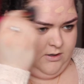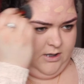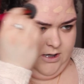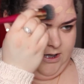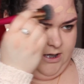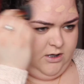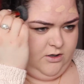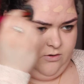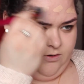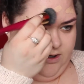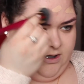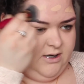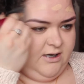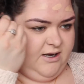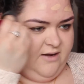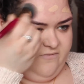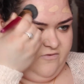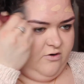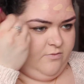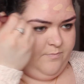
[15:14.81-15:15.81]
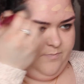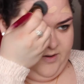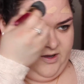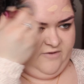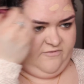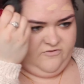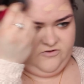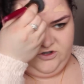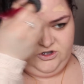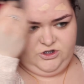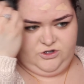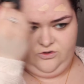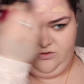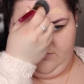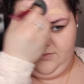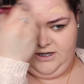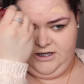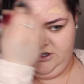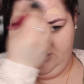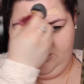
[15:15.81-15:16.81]
And you can never buff too
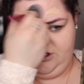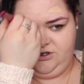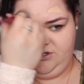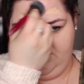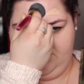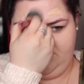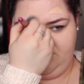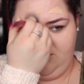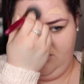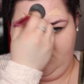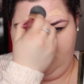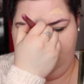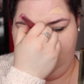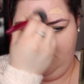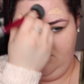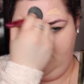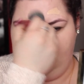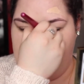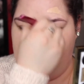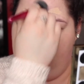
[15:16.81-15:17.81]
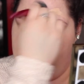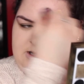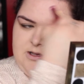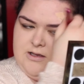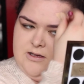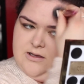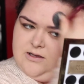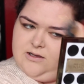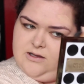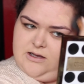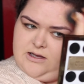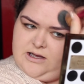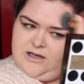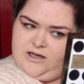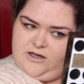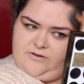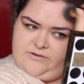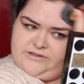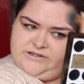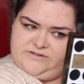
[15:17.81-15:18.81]
much, so
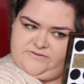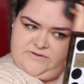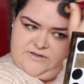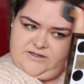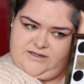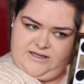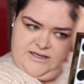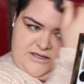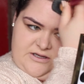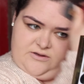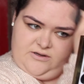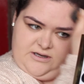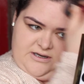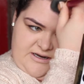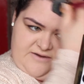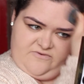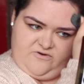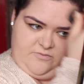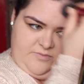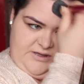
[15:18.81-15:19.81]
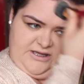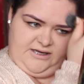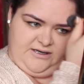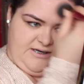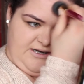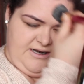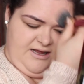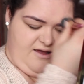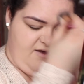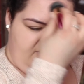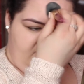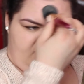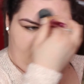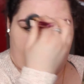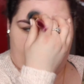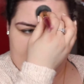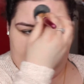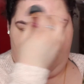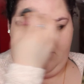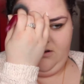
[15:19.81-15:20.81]
I always feel like you can never blend
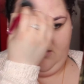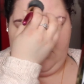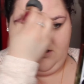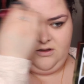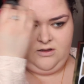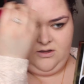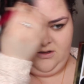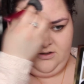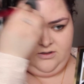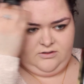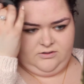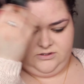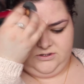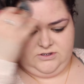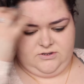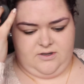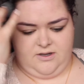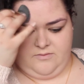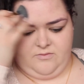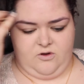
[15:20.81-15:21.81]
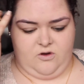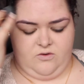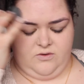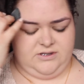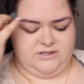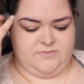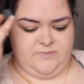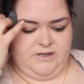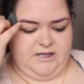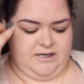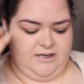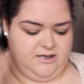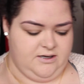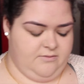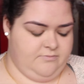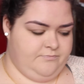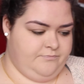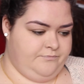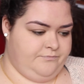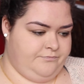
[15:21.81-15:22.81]
enough, so I'm always
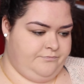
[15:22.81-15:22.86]
blending.